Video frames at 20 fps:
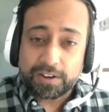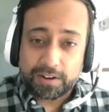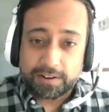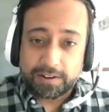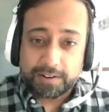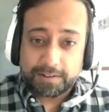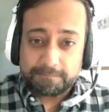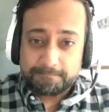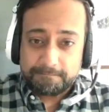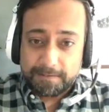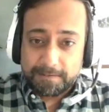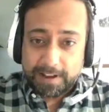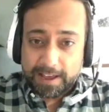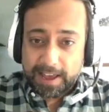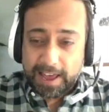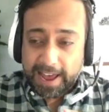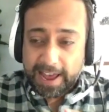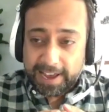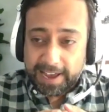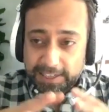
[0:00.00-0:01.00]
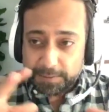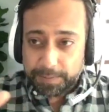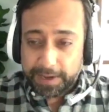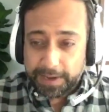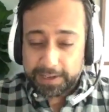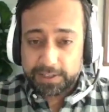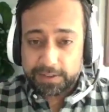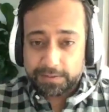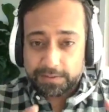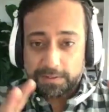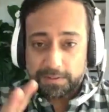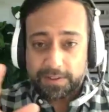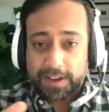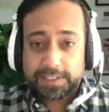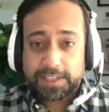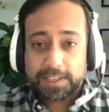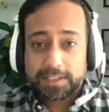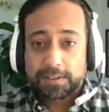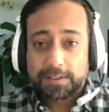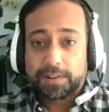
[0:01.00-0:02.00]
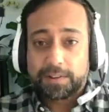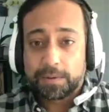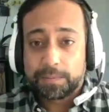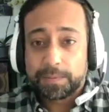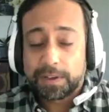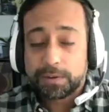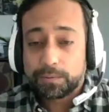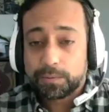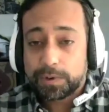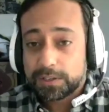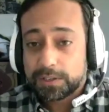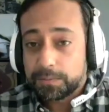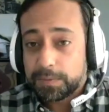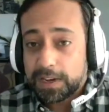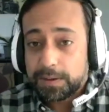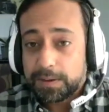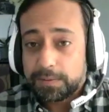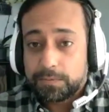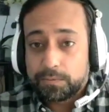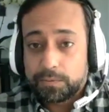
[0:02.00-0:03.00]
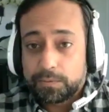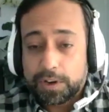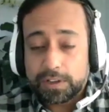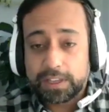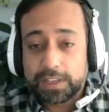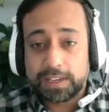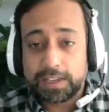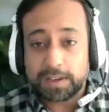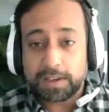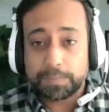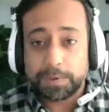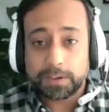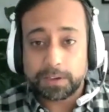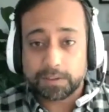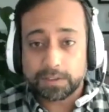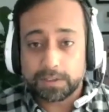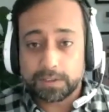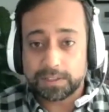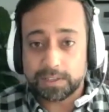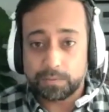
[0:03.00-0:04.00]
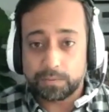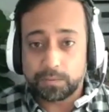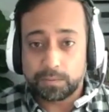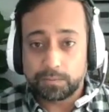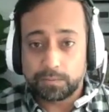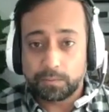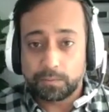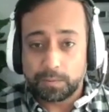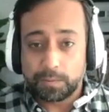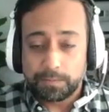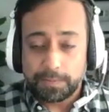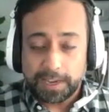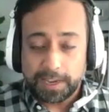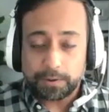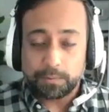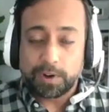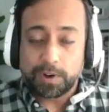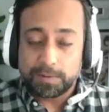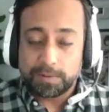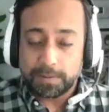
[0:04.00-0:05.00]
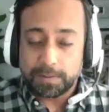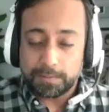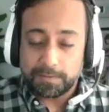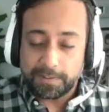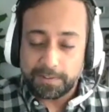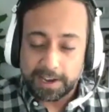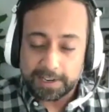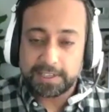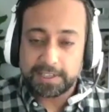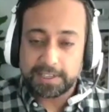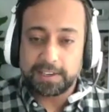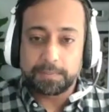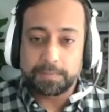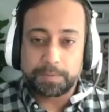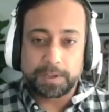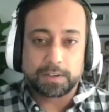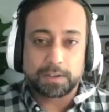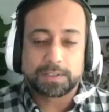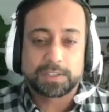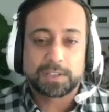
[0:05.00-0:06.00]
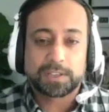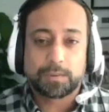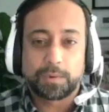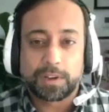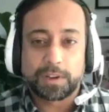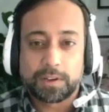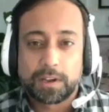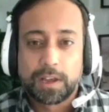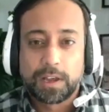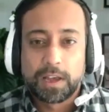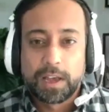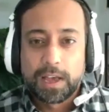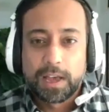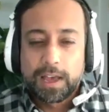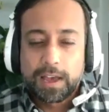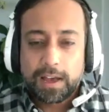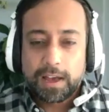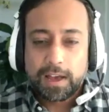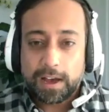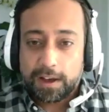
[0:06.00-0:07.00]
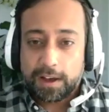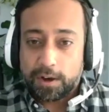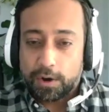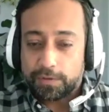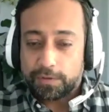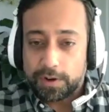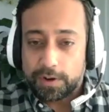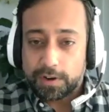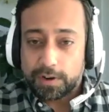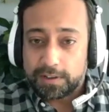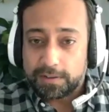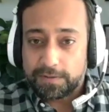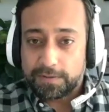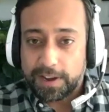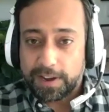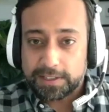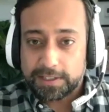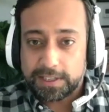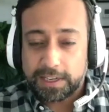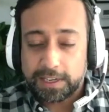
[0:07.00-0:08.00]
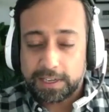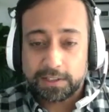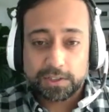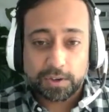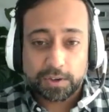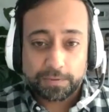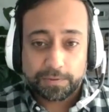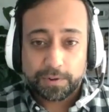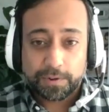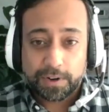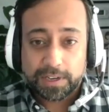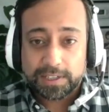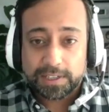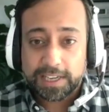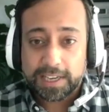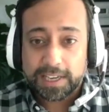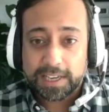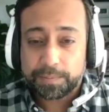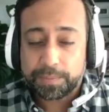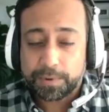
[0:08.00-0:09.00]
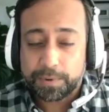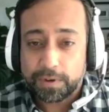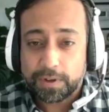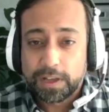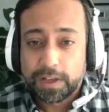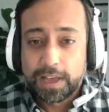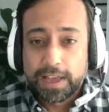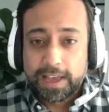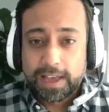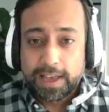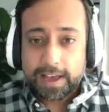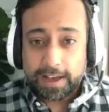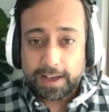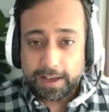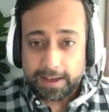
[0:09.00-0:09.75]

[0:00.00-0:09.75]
other aspects of the vaccine development which might really make one vaccine appeal to someone over another vaccine. So for example,